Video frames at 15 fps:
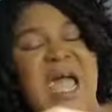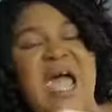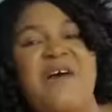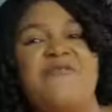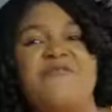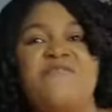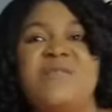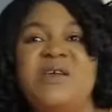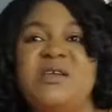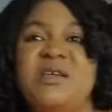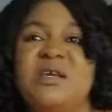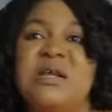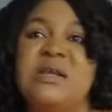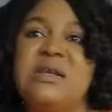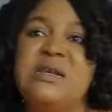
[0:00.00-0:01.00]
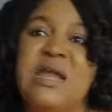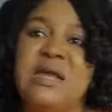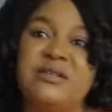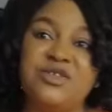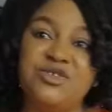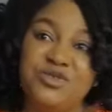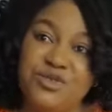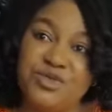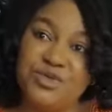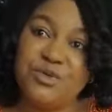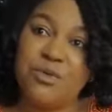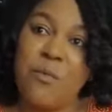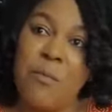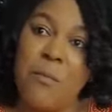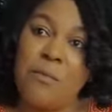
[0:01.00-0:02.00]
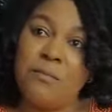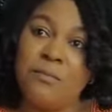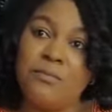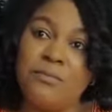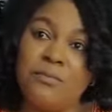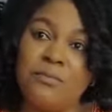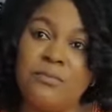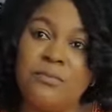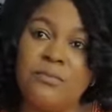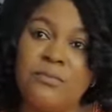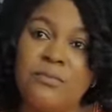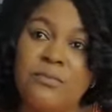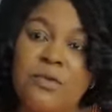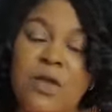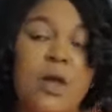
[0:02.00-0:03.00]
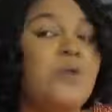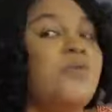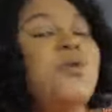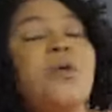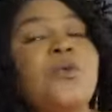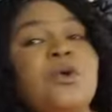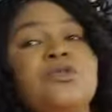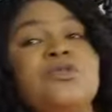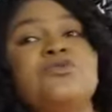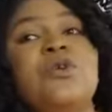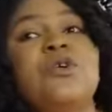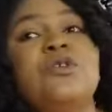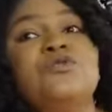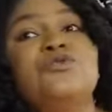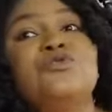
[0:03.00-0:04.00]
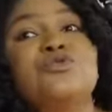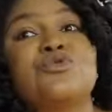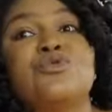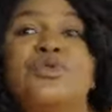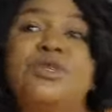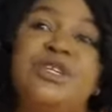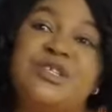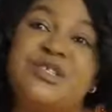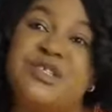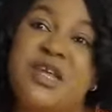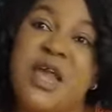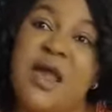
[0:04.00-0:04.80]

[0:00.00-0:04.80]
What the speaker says: I have made it clear to you. You're not going to school this